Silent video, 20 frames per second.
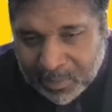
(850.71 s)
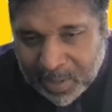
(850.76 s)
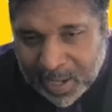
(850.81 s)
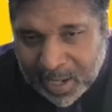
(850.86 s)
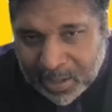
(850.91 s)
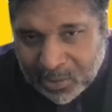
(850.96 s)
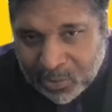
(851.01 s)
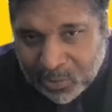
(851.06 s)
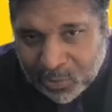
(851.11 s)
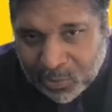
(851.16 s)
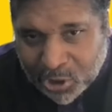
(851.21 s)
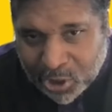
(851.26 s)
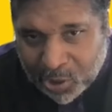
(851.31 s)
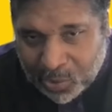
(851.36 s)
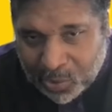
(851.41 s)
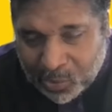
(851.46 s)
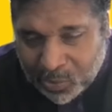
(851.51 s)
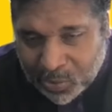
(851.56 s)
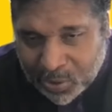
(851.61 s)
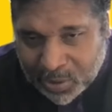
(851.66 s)
and you
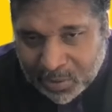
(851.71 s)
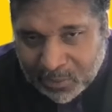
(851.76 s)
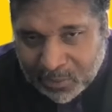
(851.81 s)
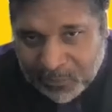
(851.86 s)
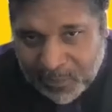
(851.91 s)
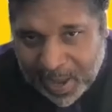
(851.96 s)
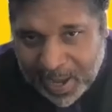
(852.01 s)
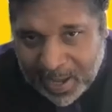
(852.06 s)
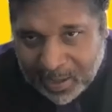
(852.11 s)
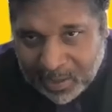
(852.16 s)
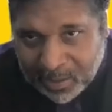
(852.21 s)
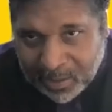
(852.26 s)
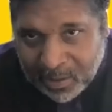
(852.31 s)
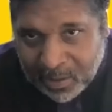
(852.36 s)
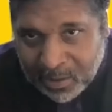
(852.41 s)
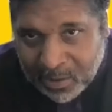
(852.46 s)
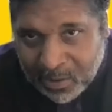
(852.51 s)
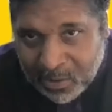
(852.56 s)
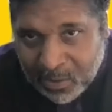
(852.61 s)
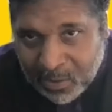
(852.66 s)
chose to fight
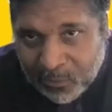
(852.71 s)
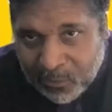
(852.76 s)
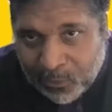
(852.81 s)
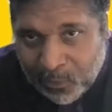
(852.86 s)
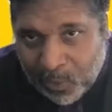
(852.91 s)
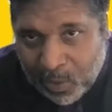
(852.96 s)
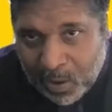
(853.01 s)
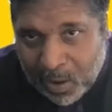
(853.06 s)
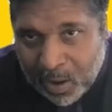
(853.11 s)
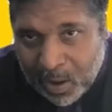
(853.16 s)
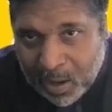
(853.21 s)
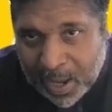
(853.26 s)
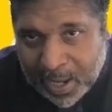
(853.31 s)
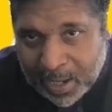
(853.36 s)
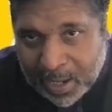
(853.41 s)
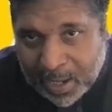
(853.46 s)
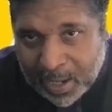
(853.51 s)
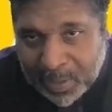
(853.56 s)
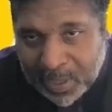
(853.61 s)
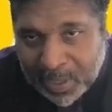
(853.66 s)
for
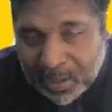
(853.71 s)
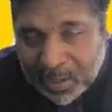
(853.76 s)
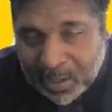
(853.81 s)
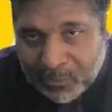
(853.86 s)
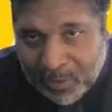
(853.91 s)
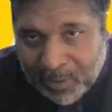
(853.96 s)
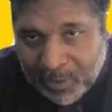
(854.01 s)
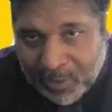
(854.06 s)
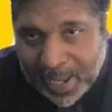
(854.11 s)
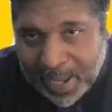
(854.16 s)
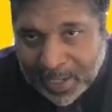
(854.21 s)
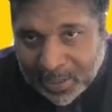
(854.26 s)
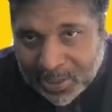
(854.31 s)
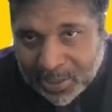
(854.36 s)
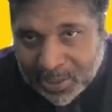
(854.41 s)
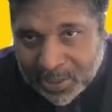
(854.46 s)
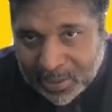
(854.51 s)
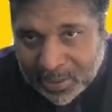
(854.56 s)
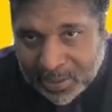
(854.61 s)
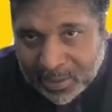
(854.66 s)
a Bill of
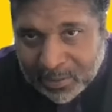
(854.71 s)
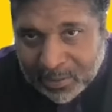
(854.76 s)
Rights.